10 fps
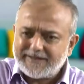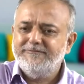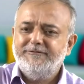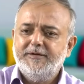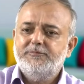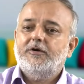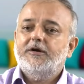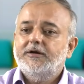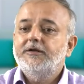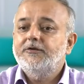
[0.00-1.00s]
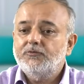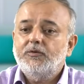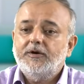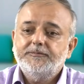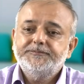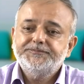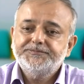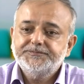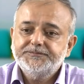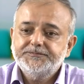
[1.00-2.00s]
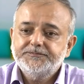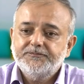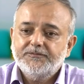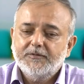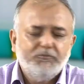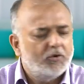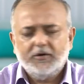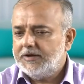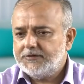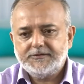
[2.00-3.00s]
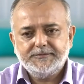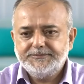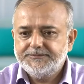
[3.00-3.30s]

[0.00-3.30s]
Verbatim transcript: every product in this world, more or less.